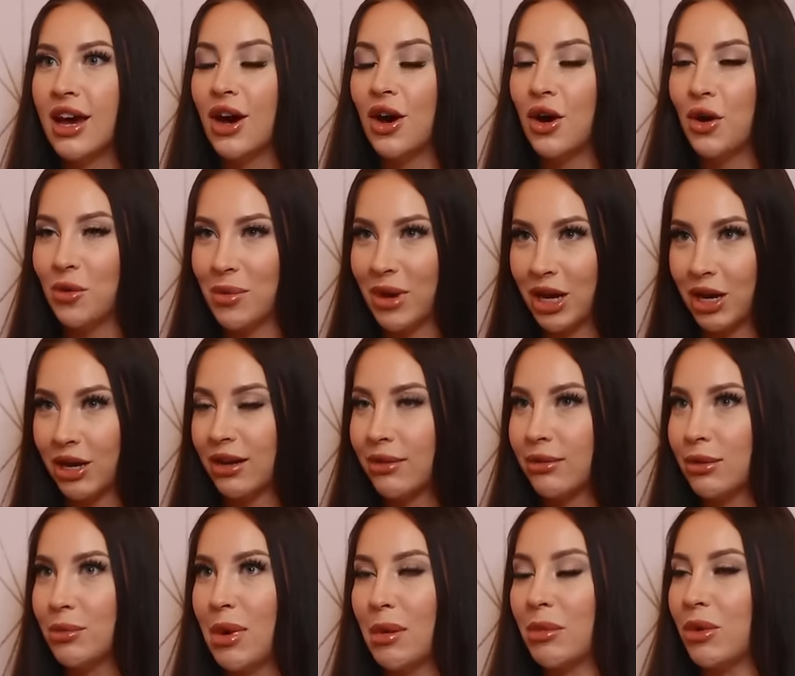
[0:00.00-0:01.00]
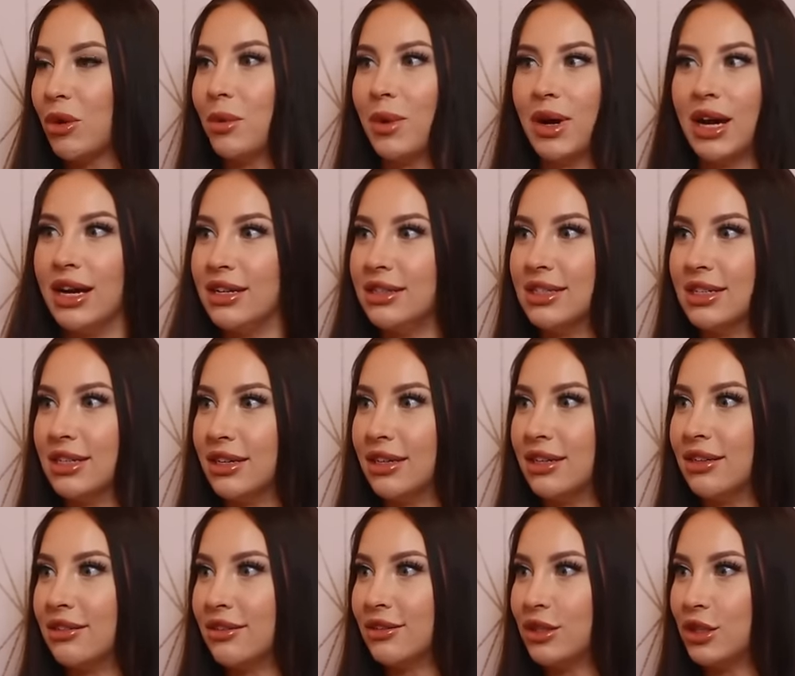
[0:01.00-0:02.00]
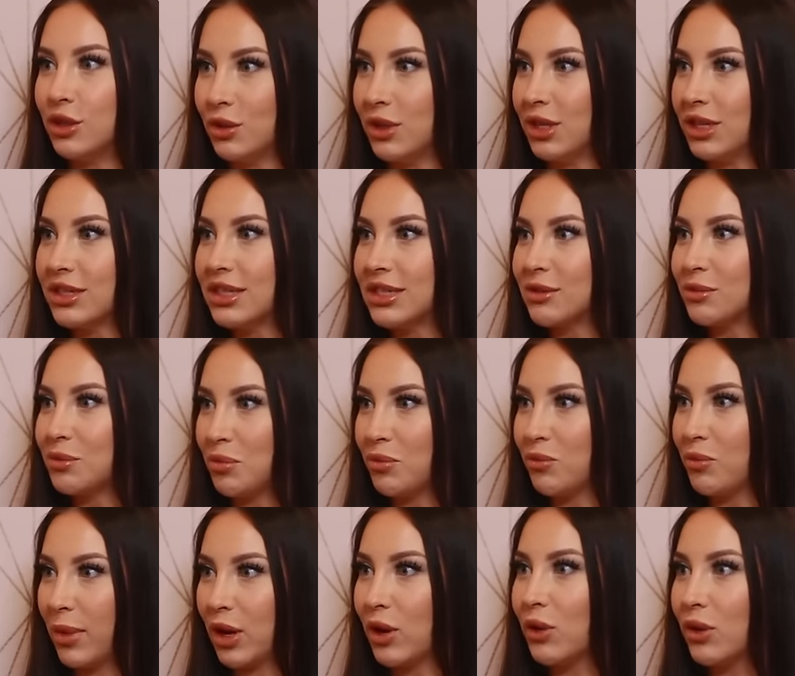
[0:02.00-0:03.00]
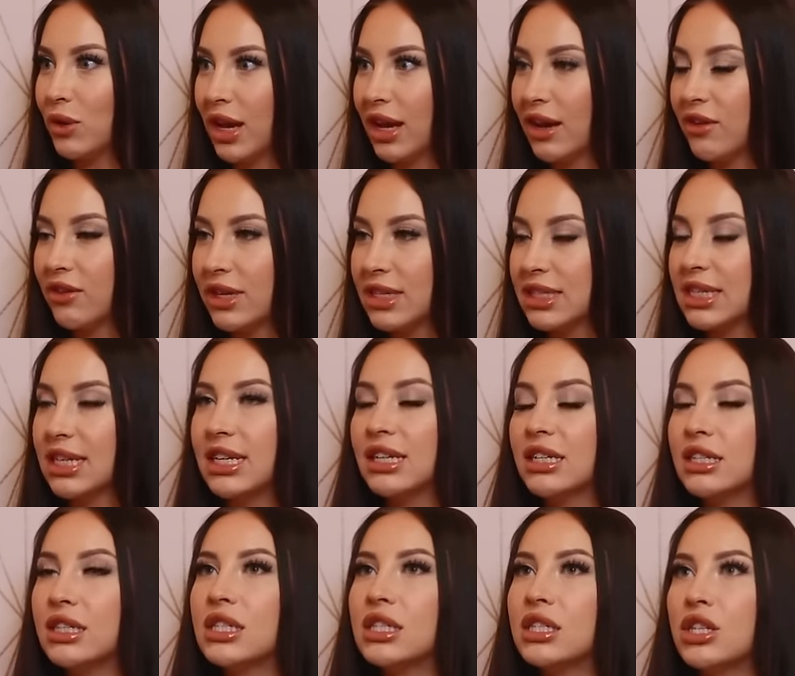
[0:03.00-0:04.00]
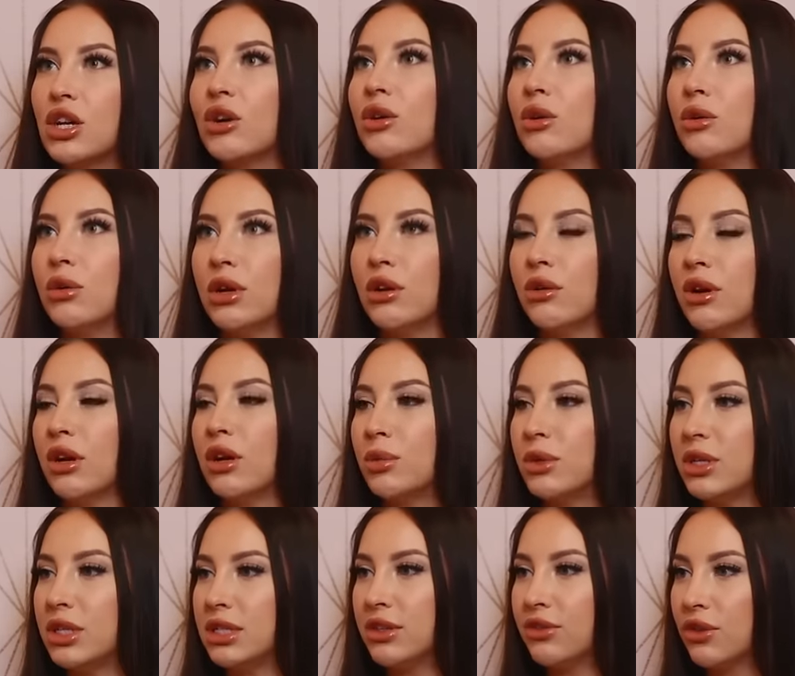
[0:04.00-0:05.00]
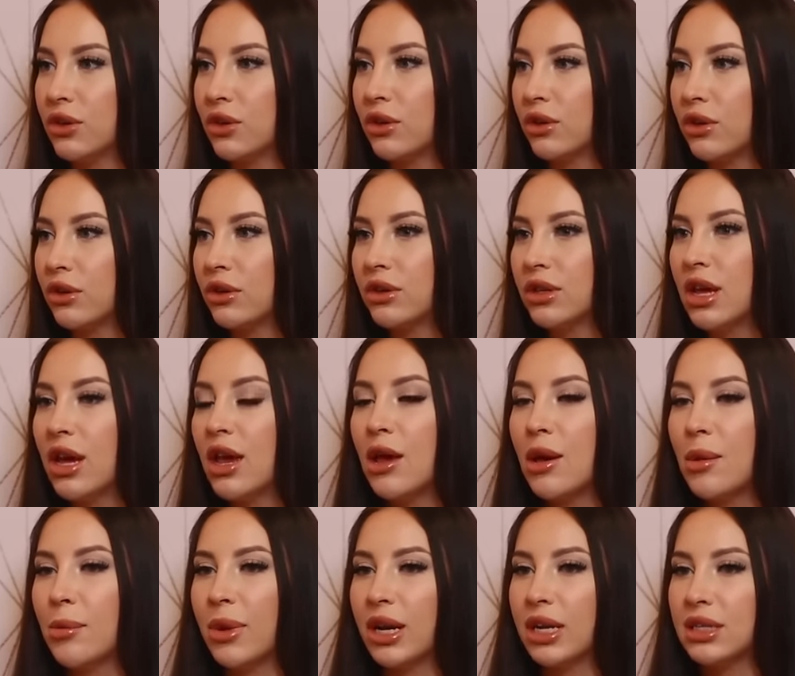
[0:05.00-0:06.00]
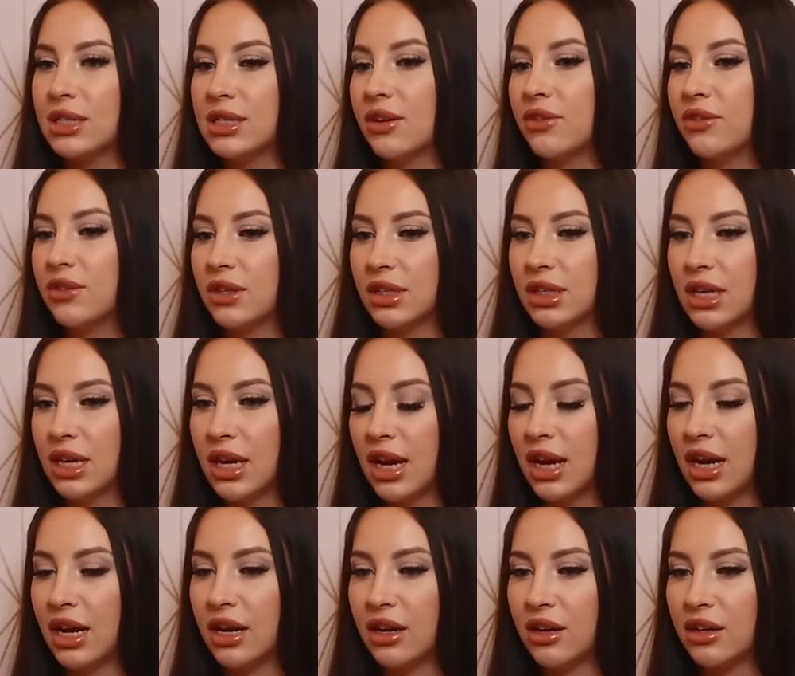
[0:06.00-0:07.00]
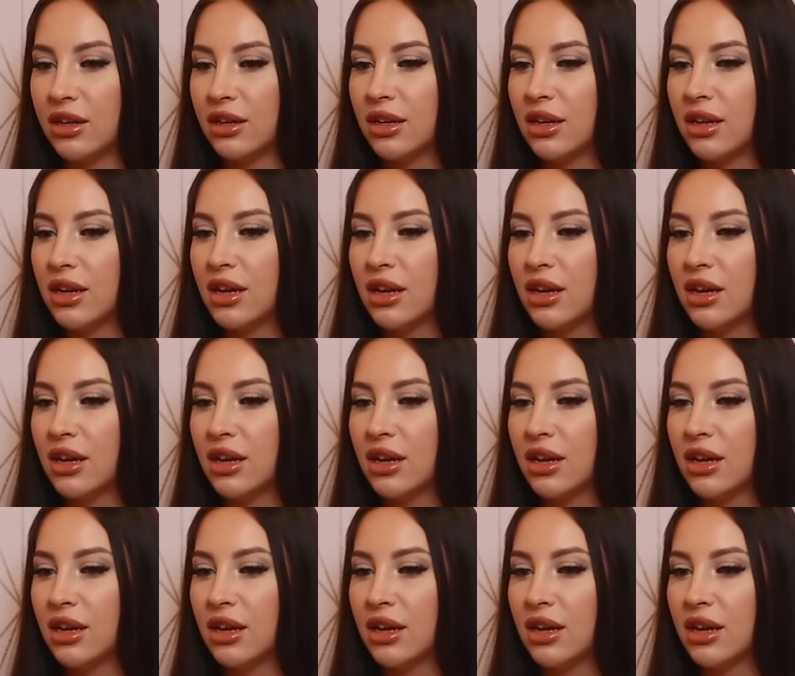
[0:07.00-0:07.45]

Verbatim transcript: oh my god, I remember why I didn't do this my whole life because it is so incredibly difficult. But I definitely had